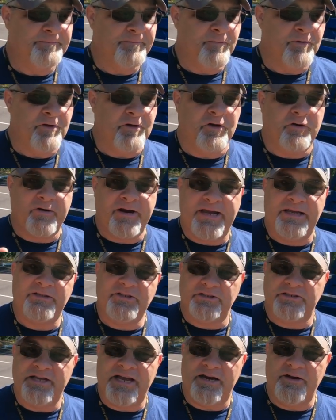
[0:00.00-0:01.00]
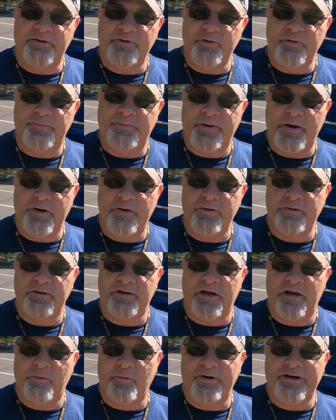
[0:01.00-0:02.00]
Grant just got a new boat.
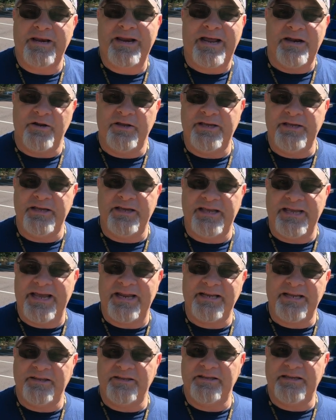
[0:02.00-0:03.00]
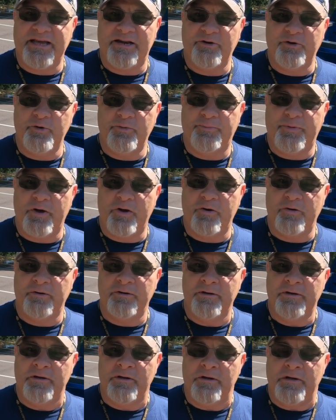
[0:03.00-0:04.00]
He got a new boat,
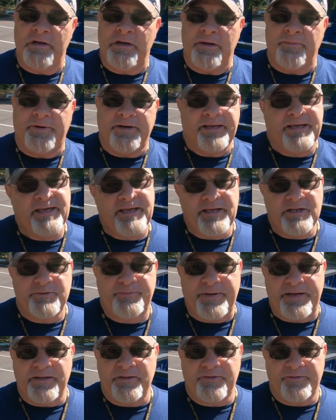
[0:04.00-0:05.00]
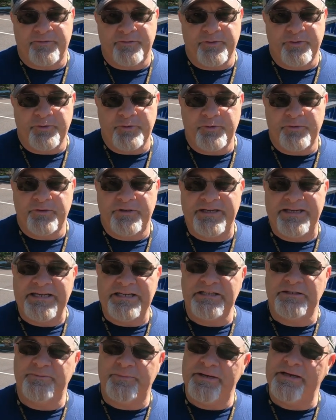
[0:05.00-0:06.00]
but he's been through
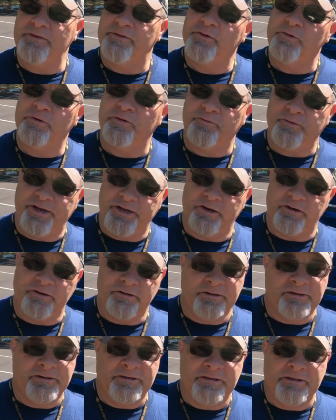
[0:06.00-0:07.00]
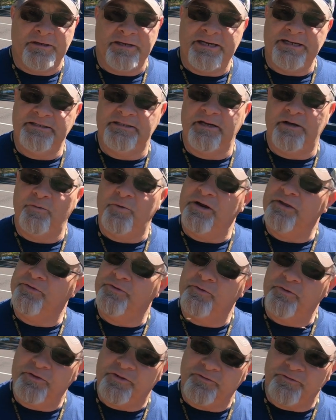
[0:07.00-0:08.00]
the ringer. He's went
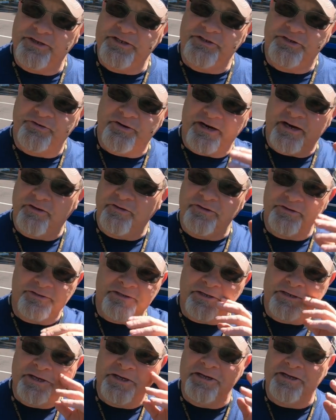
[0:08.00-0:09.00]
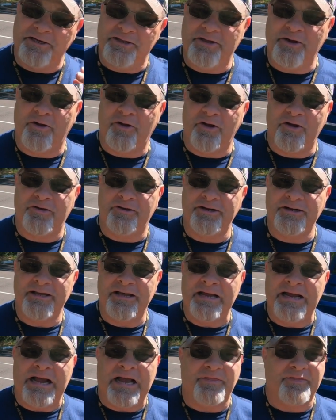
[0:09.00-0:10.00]
through 3 trailers to haul it.
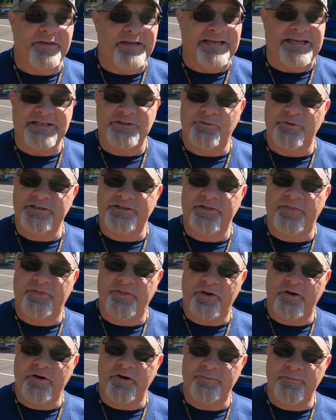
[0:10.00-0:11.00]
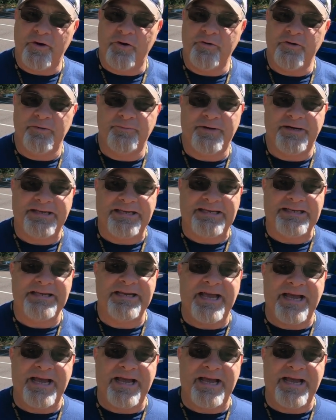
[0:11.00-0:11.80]
I think he's on his 3rd motor, but I